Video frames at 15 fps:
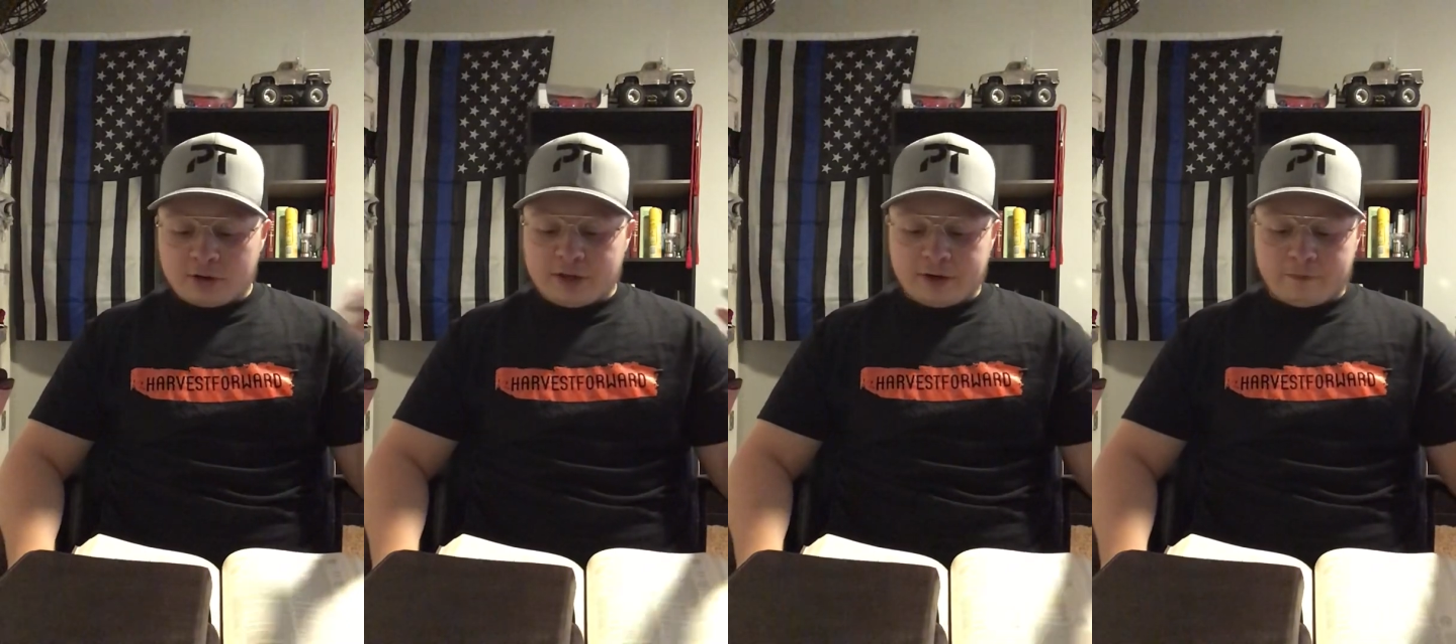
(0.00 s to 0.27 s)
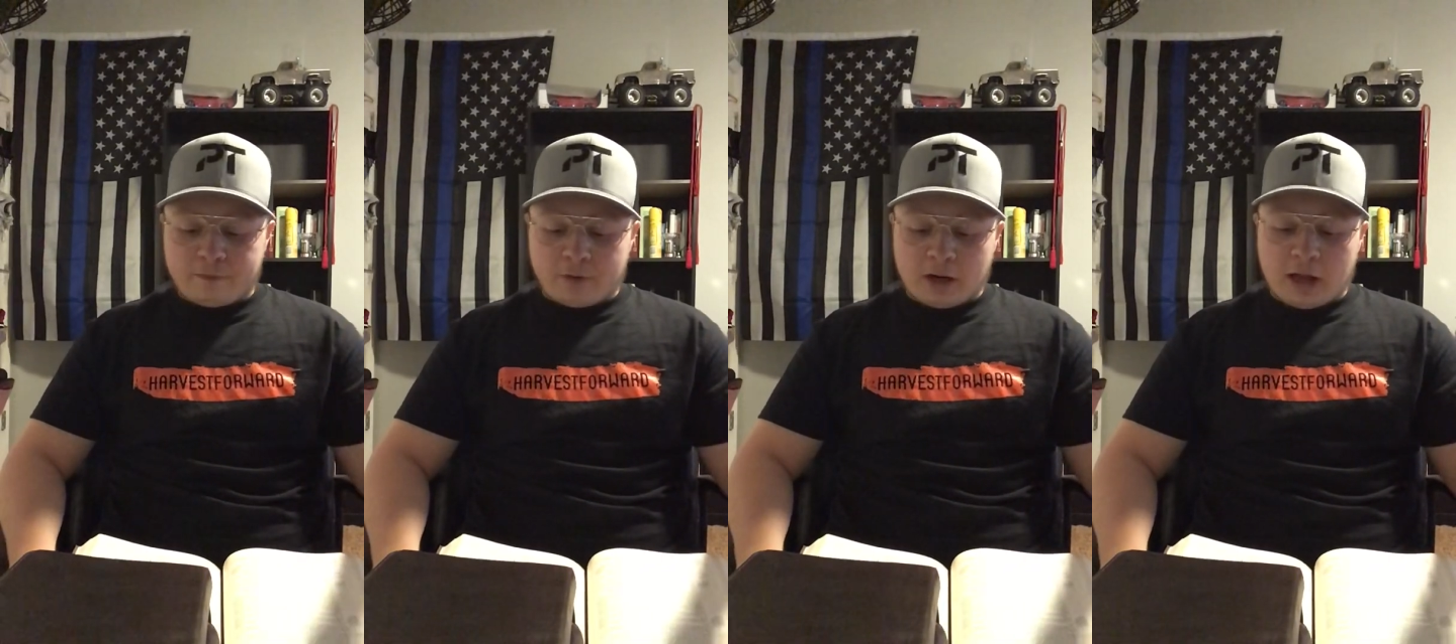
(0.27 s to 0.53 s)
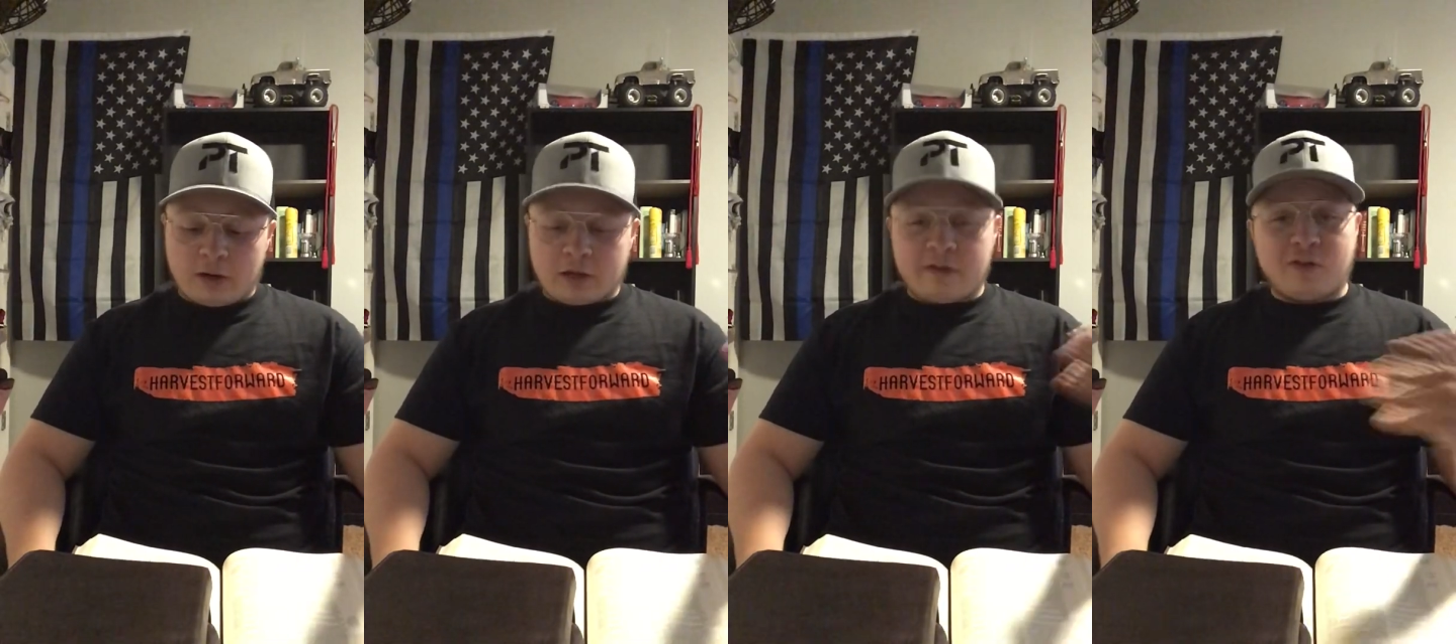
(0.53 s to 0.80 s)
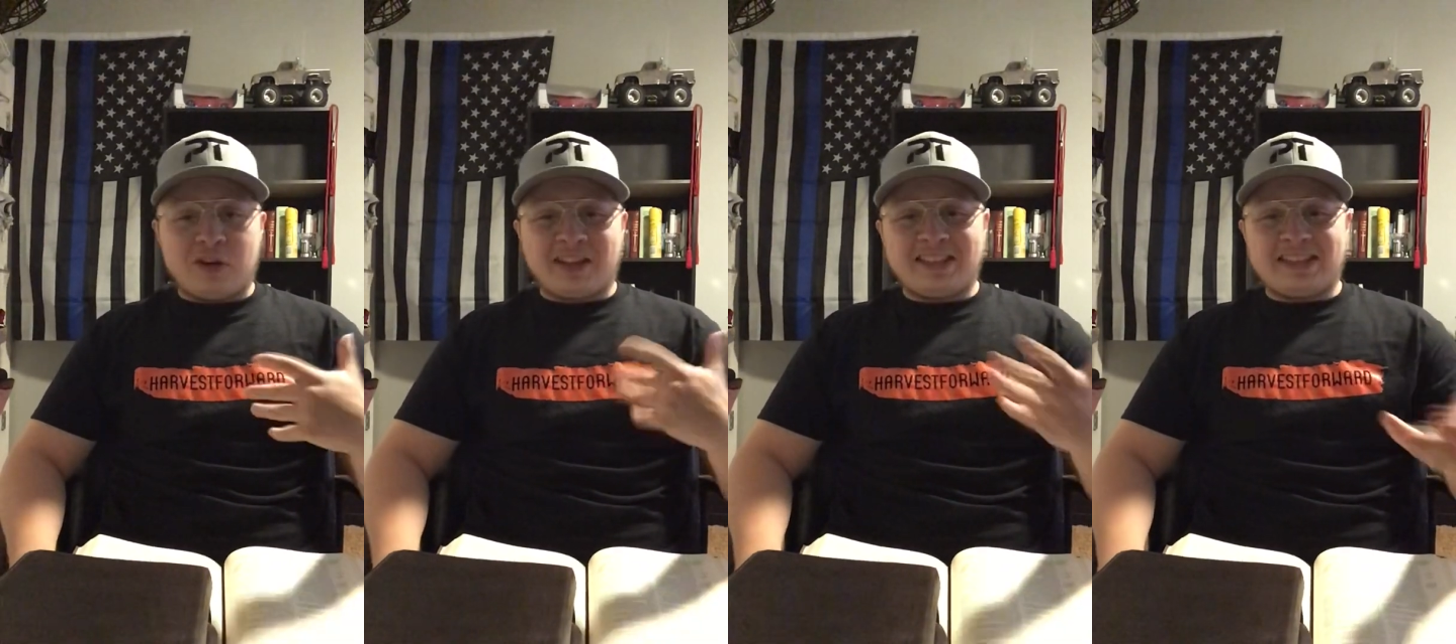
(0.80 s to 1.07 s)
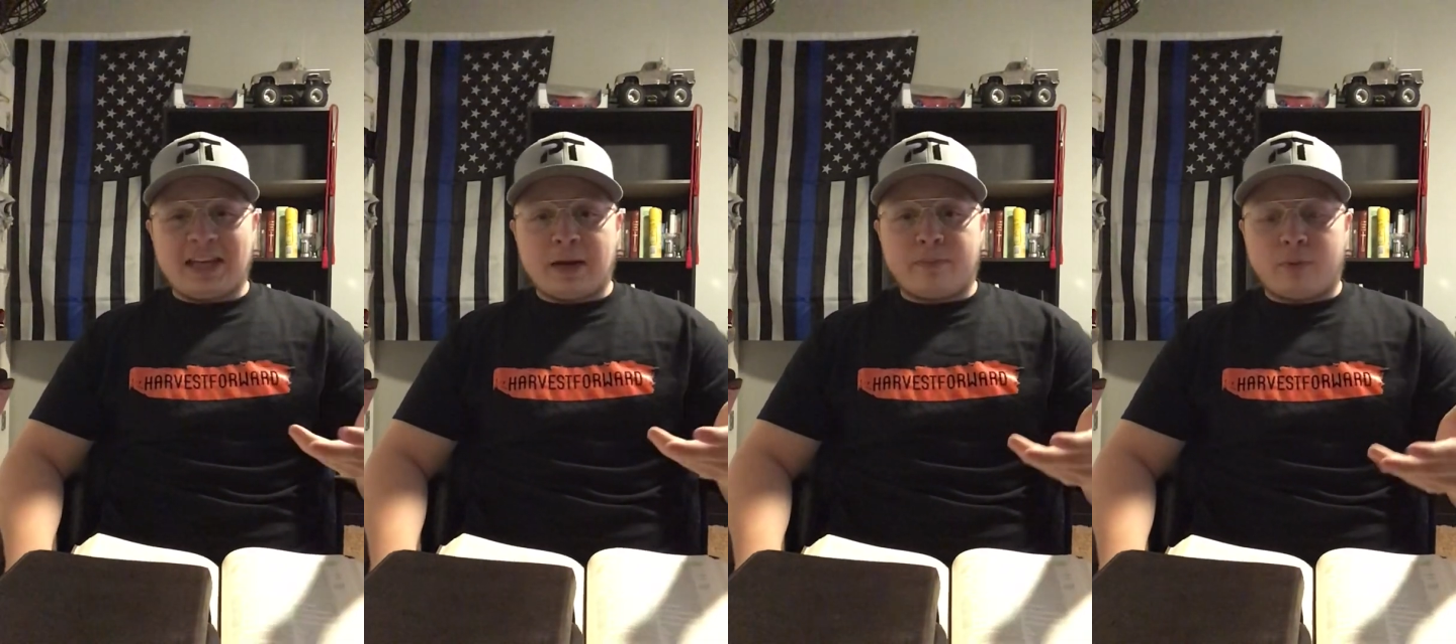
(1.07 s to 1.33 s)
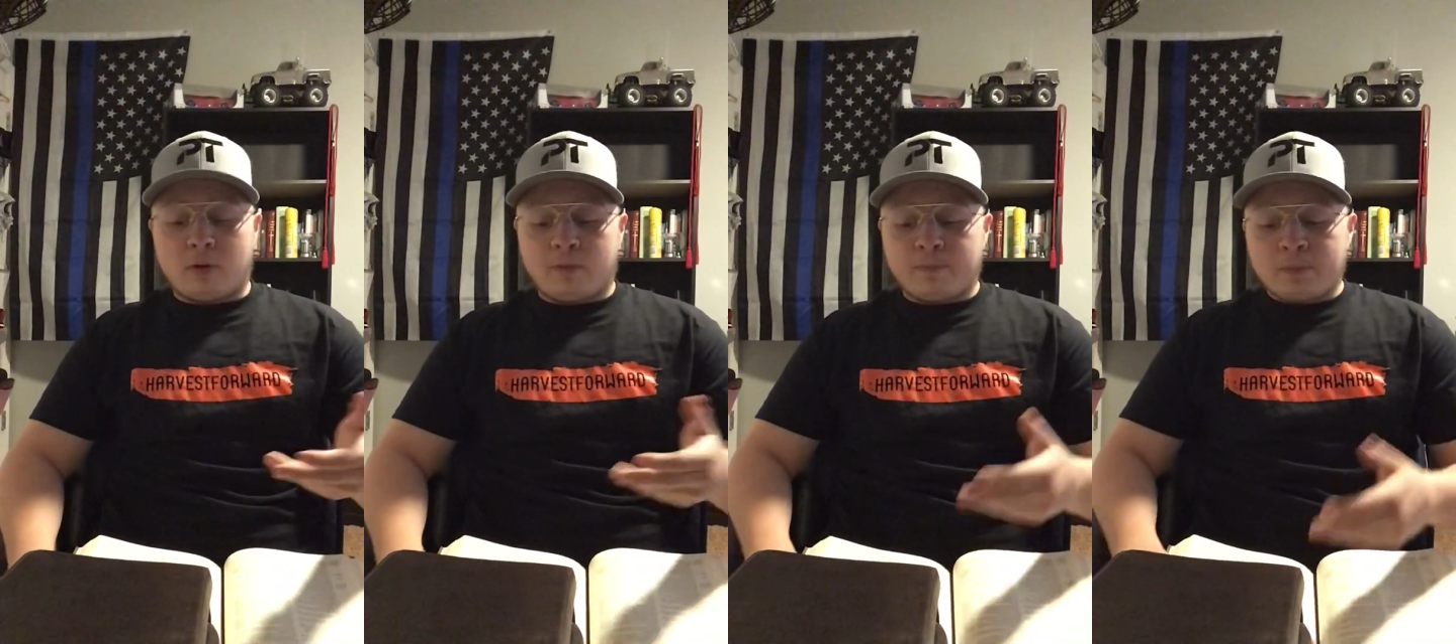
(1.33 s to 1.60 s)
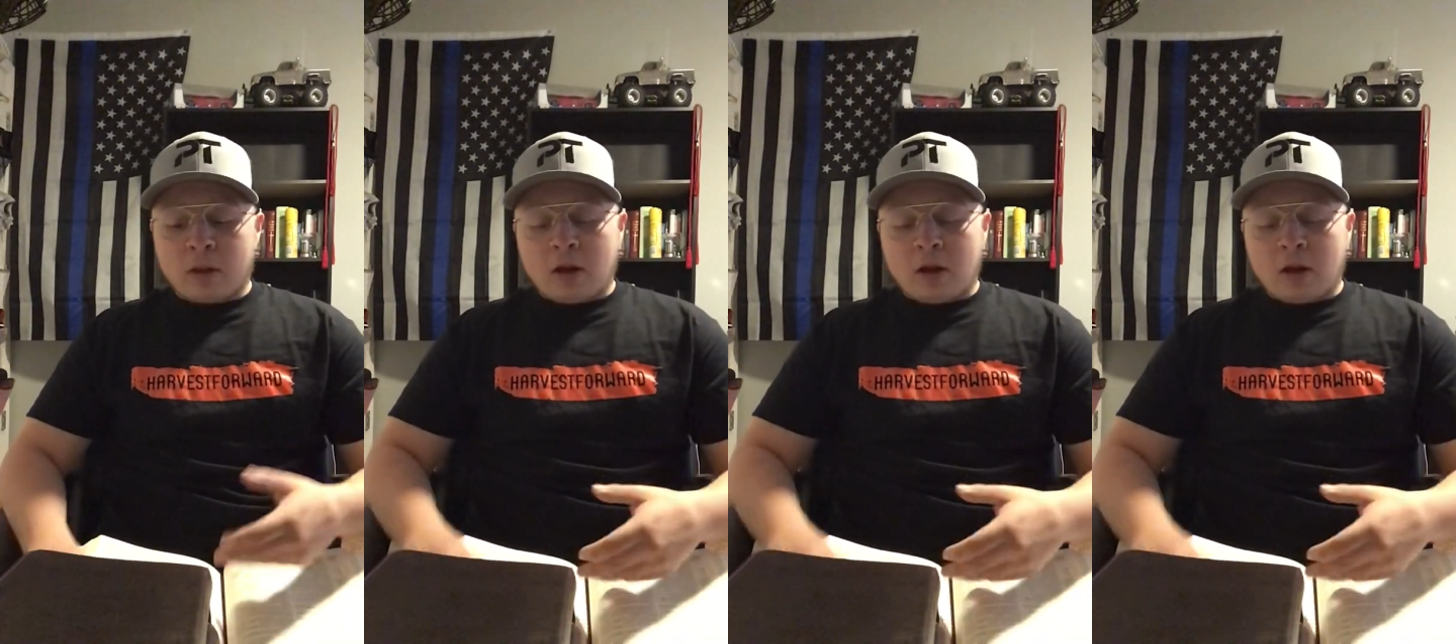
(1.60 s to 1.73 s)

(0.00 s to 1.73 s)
different. I'll give you an example.